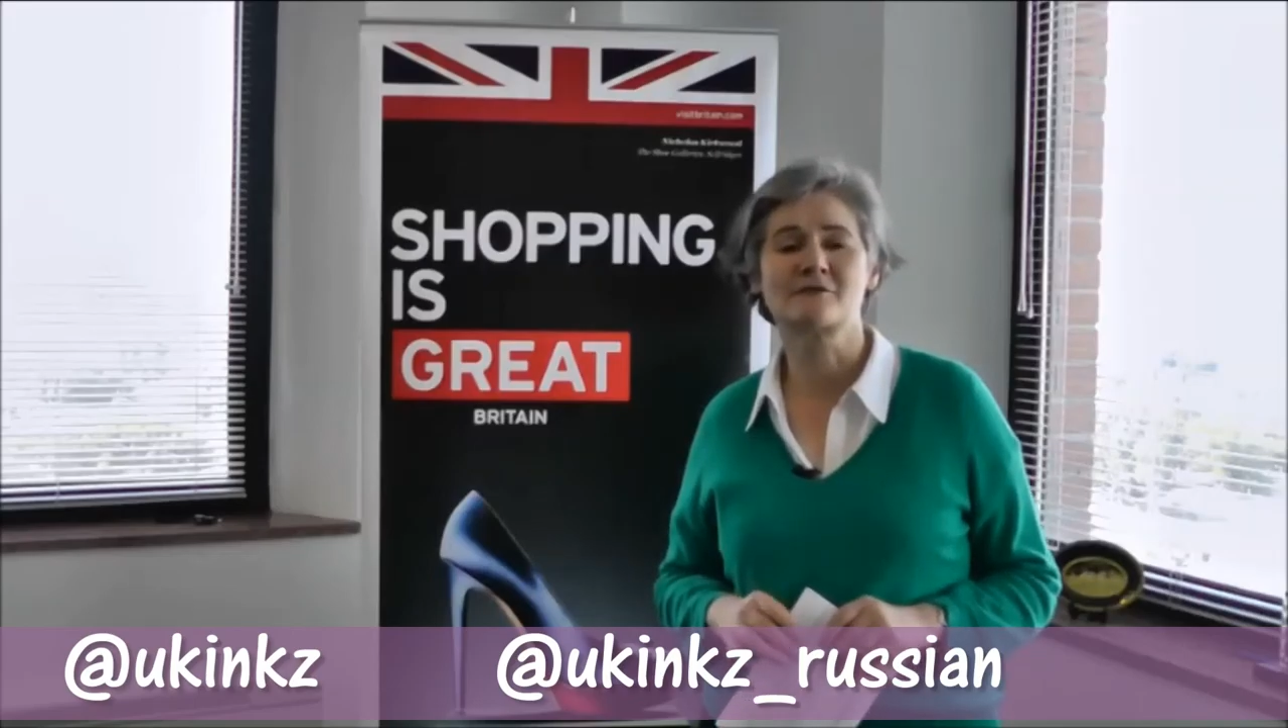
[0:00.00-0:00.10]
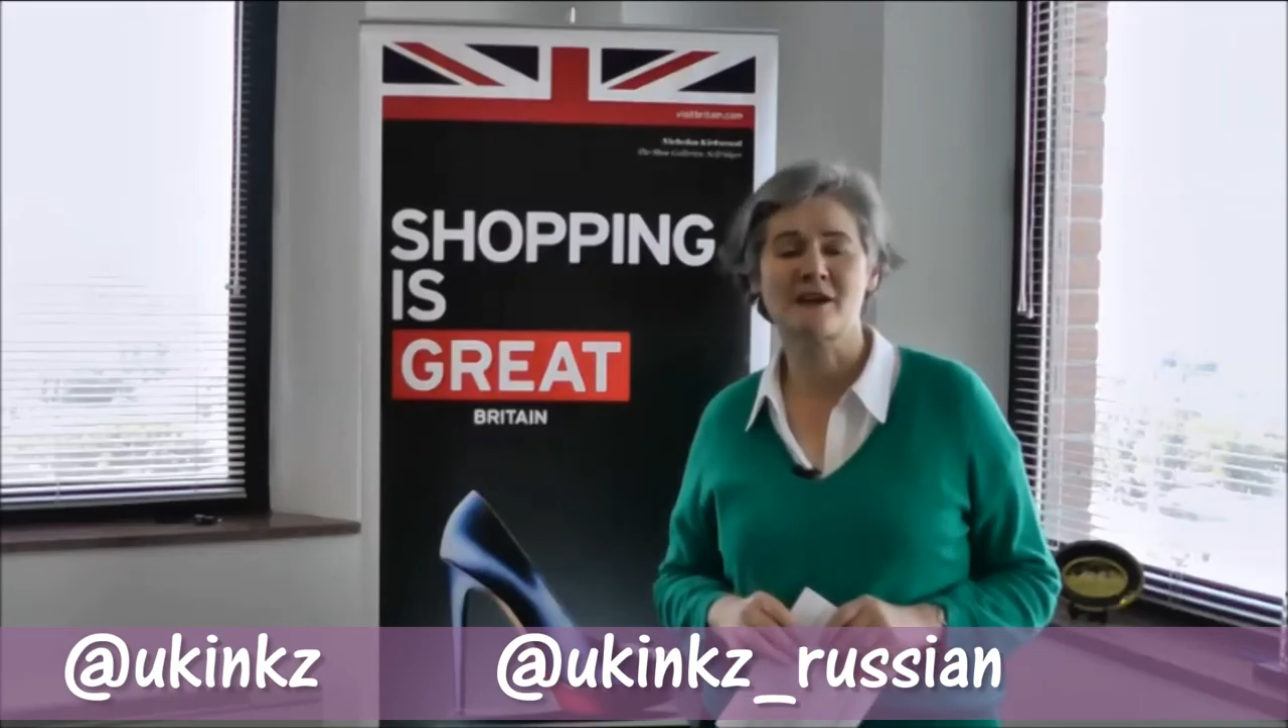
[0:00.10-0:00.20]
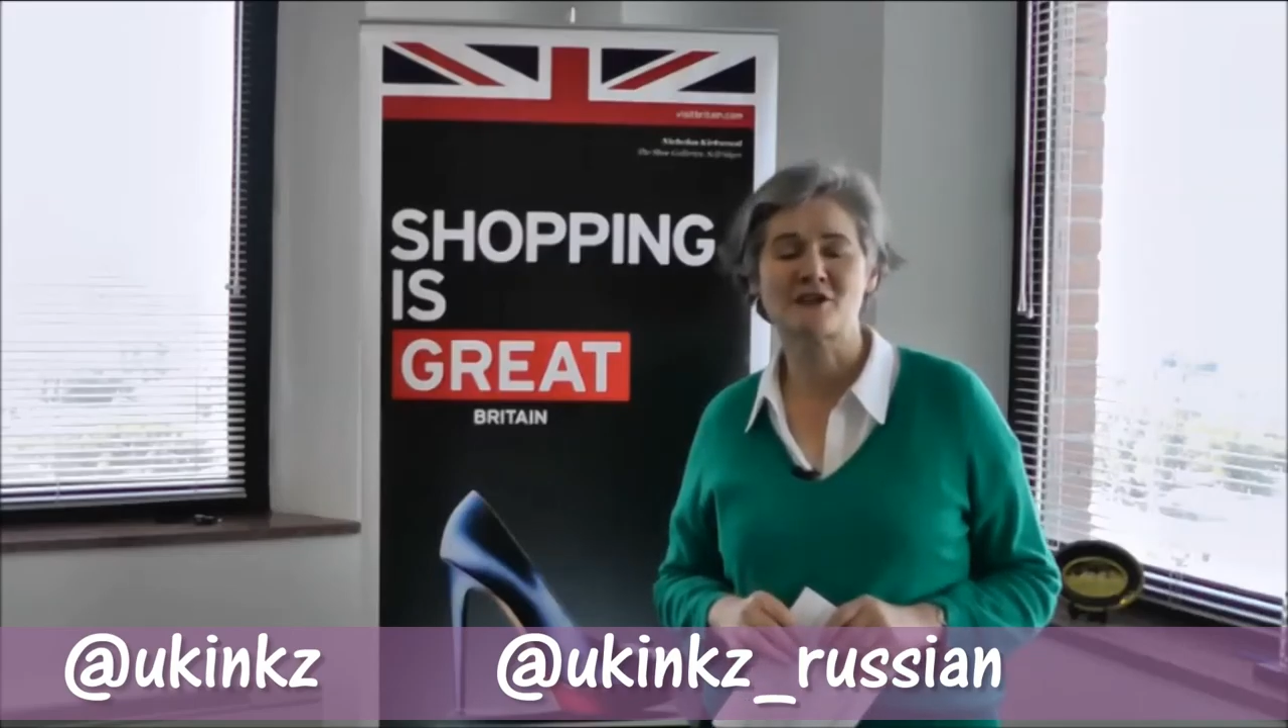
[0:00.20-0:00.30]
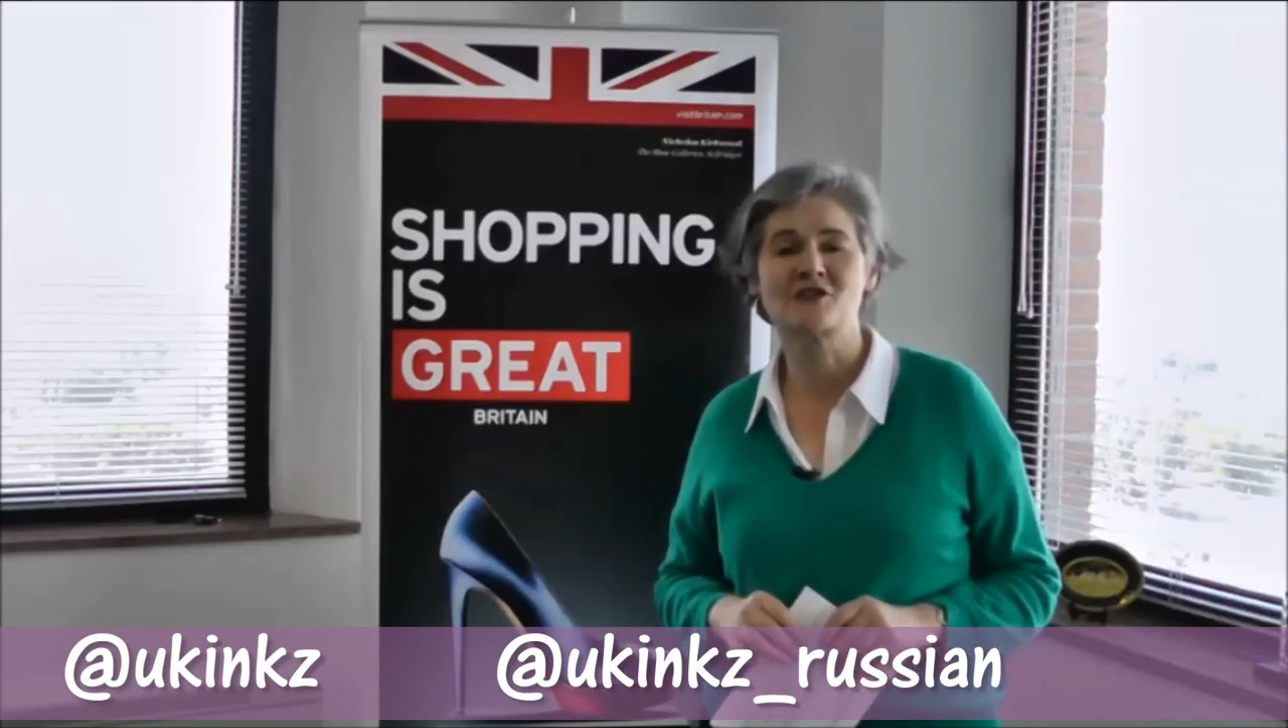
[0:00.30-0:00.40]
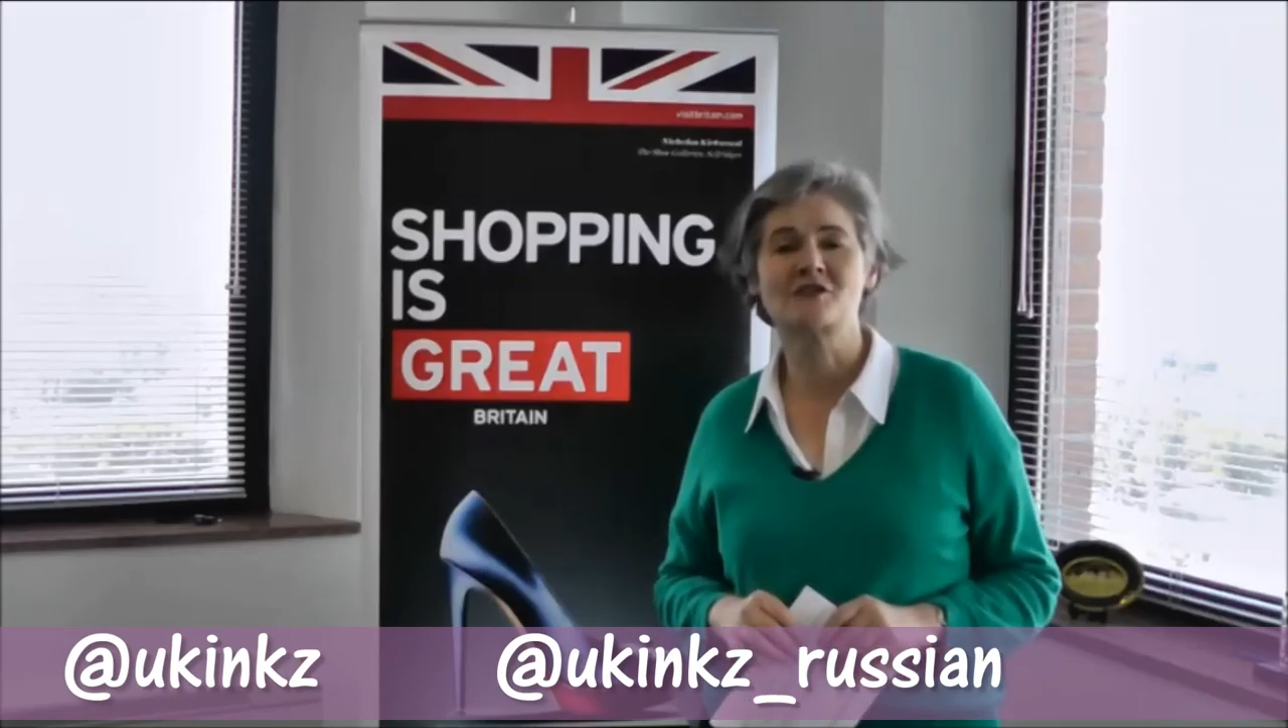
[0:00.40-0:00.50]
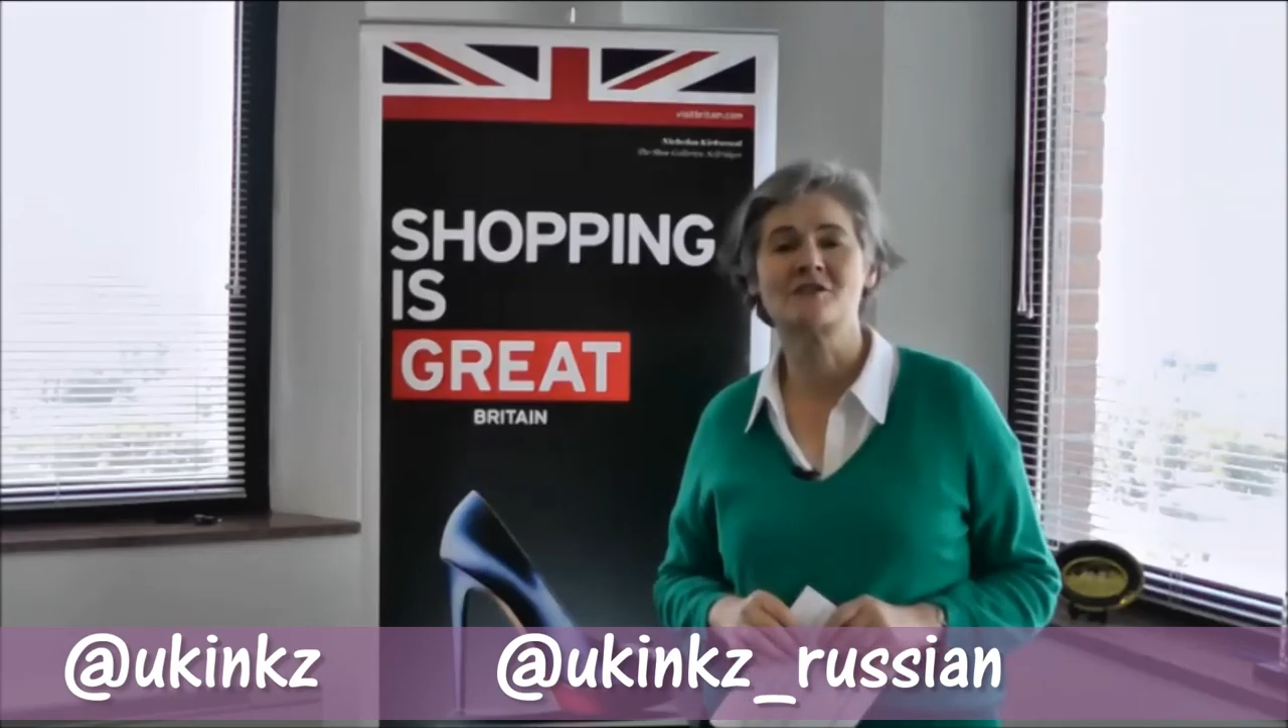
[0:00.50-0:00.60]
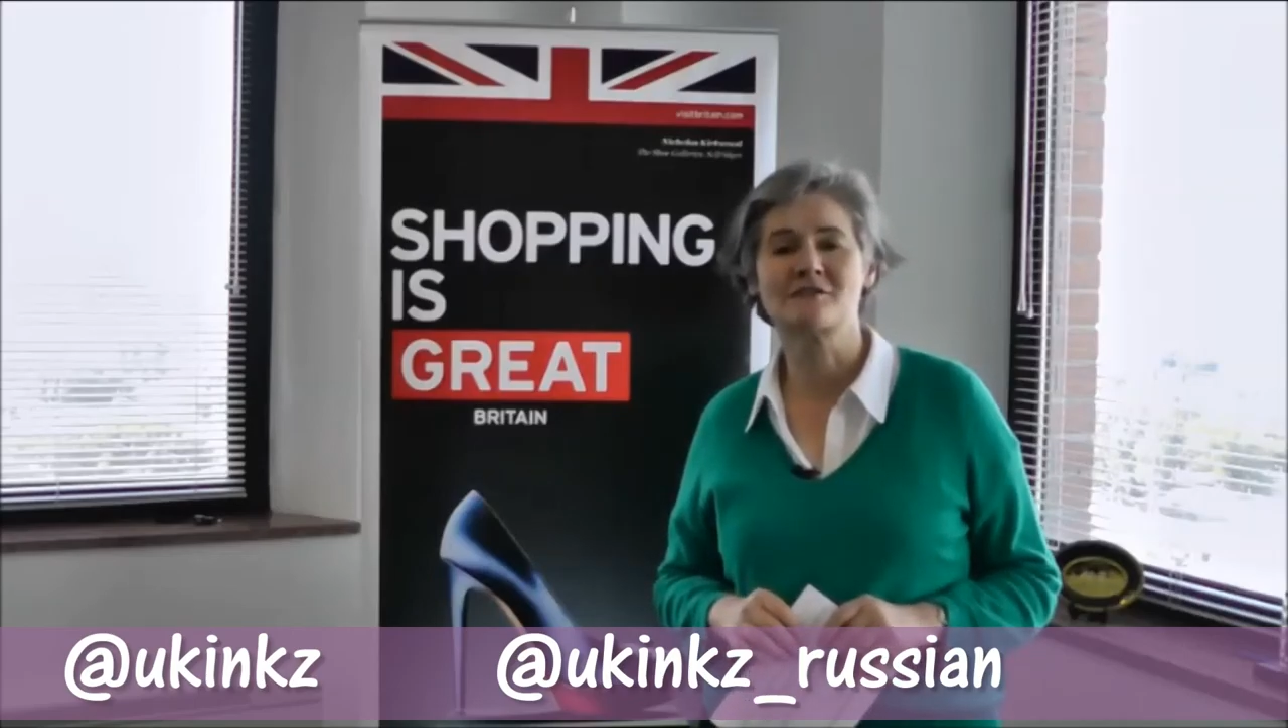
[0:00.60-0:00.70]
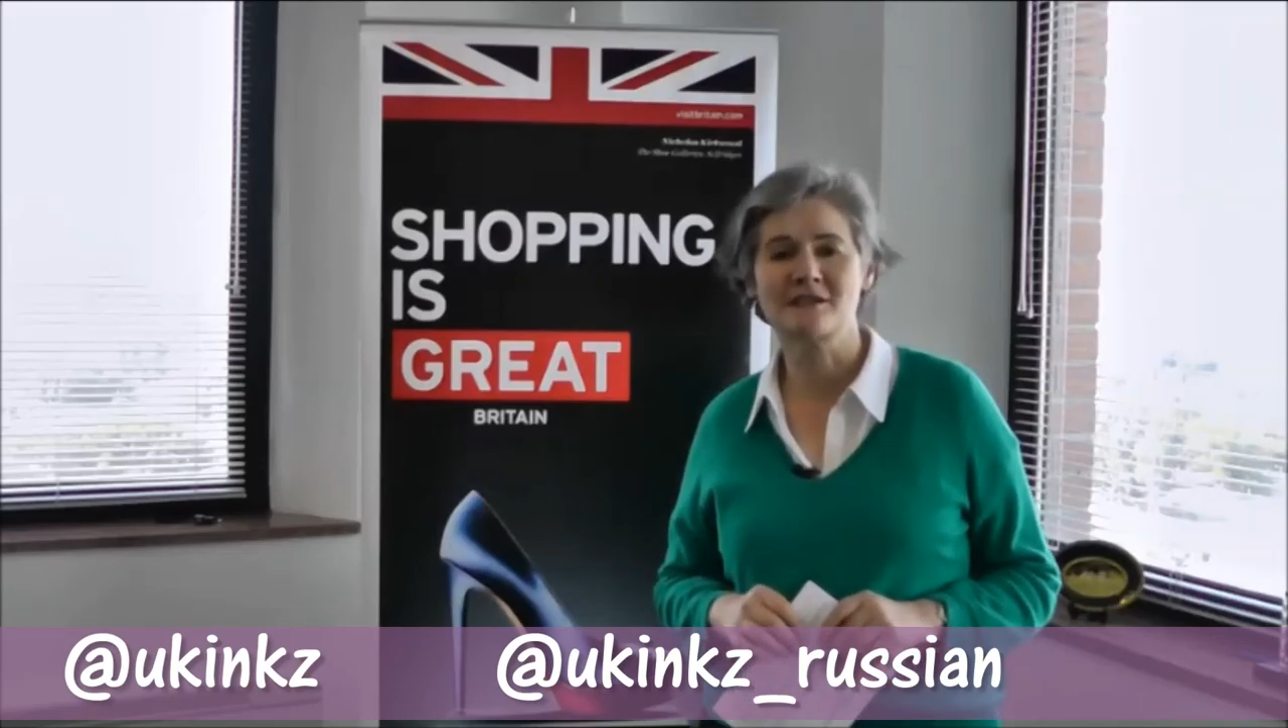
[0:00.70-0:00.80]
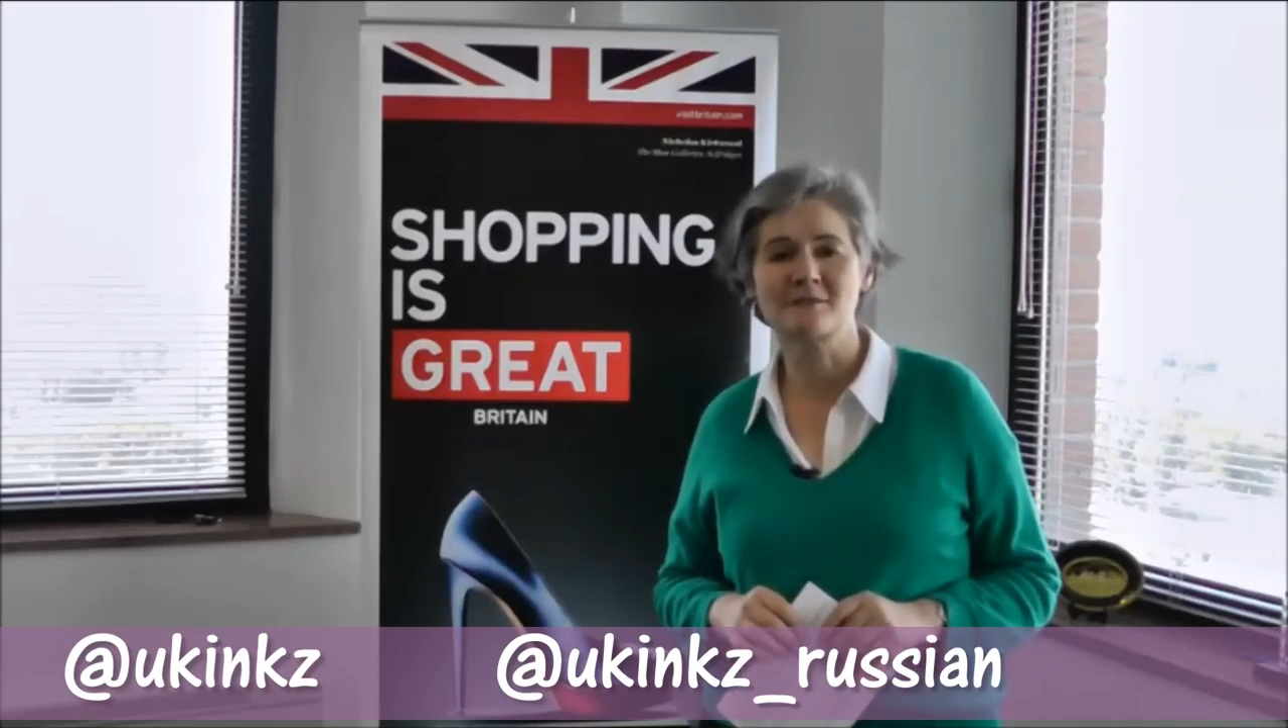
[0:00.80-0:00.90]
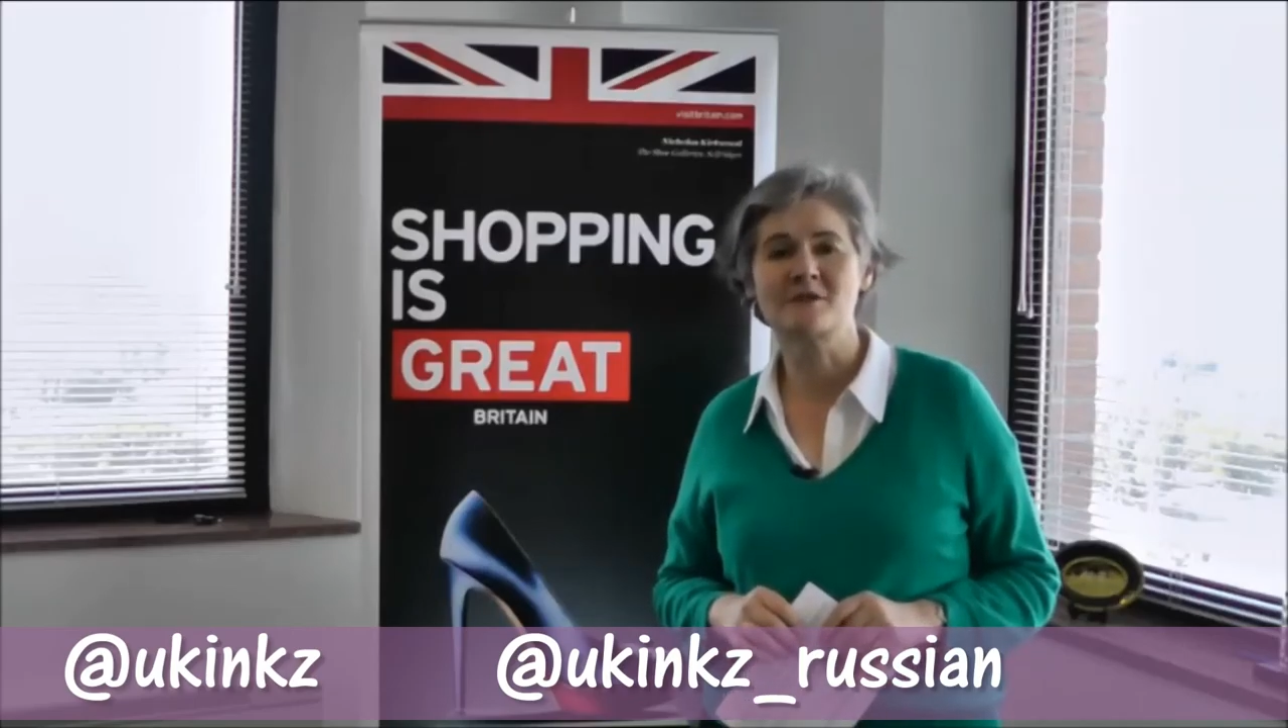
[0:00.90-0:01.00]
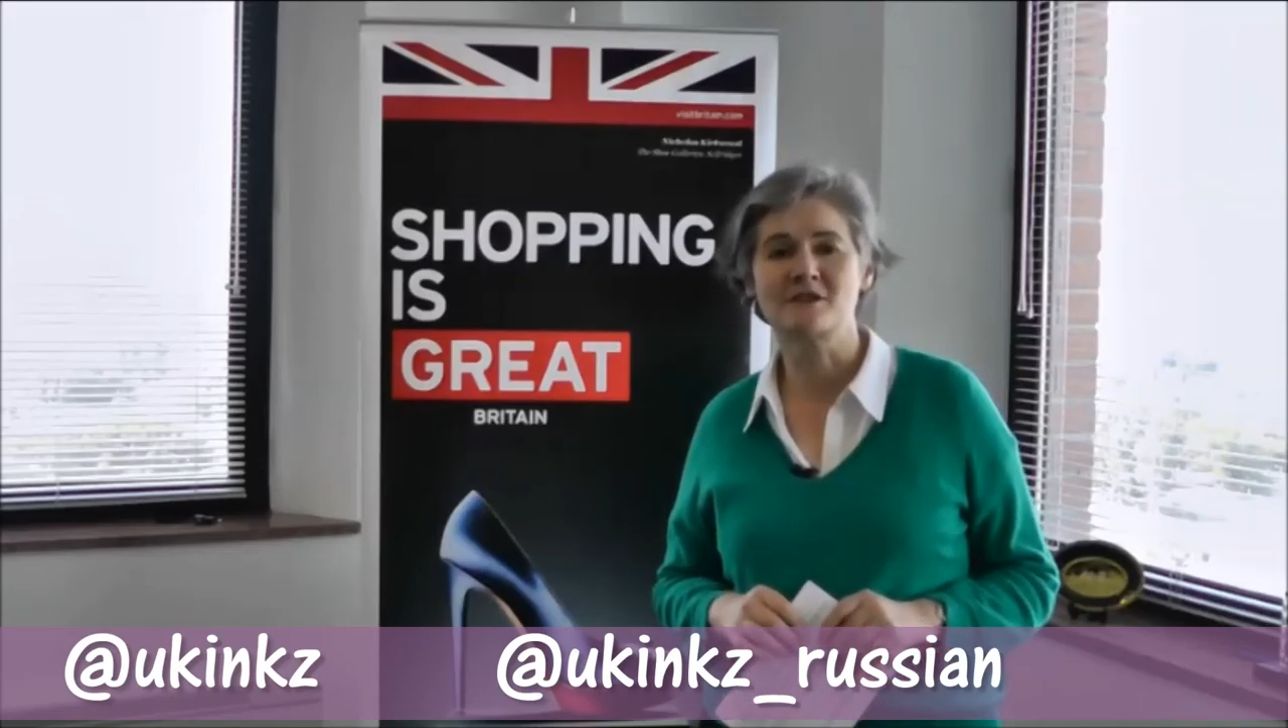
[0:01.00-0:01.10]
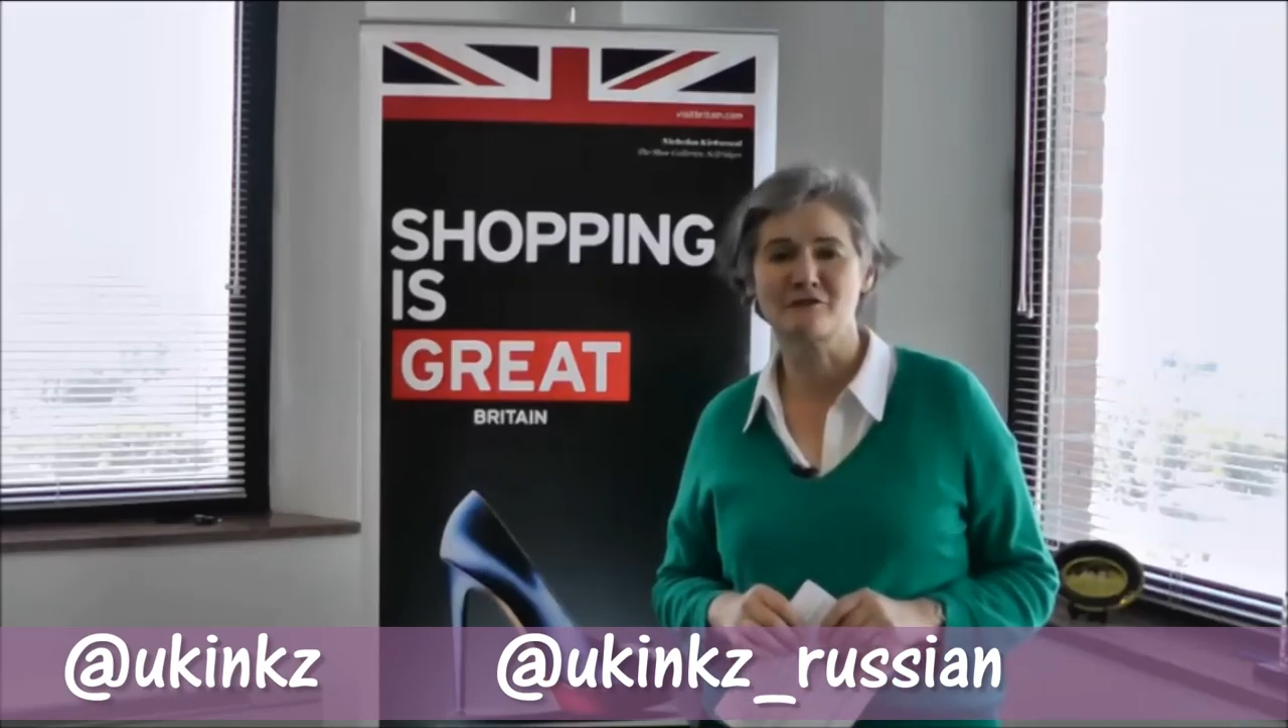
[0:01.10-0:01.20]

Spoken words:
fashion-themed